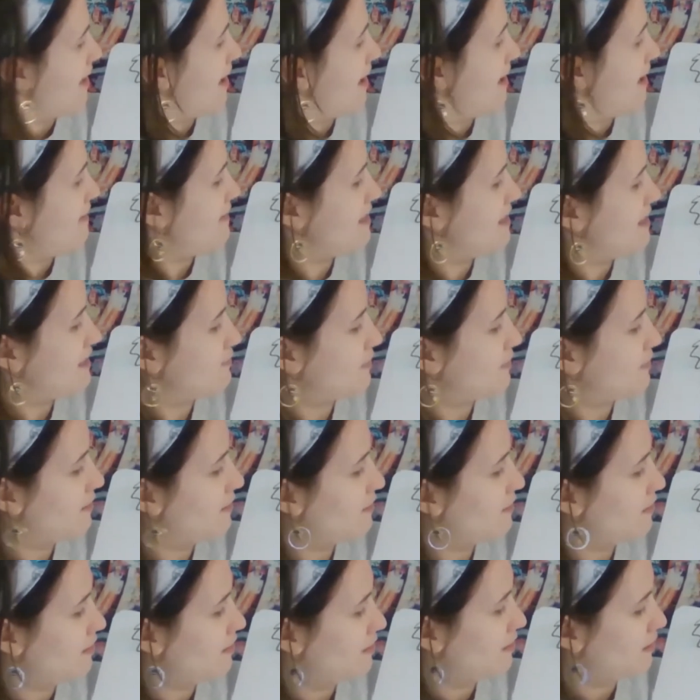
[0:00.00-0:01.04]
And this
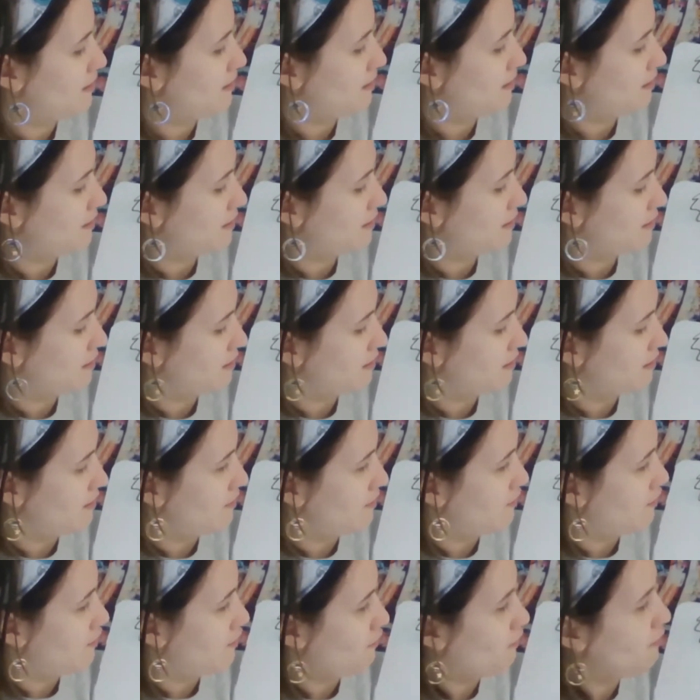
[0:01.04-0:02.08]
one,
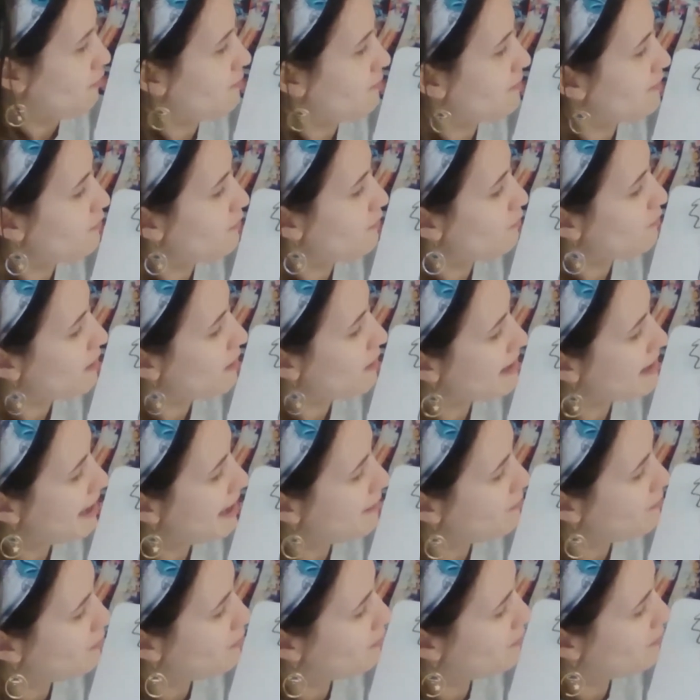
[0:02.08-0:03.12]
we'll put one
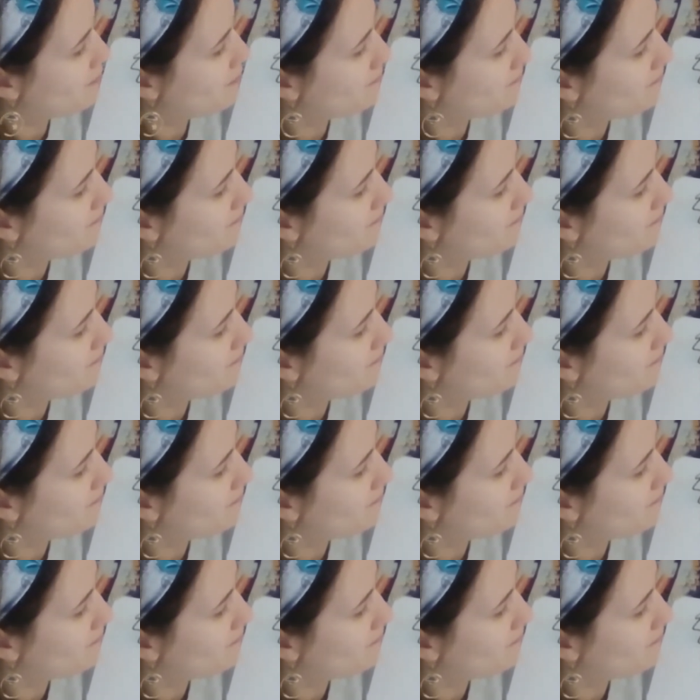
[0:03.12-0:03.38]
apple.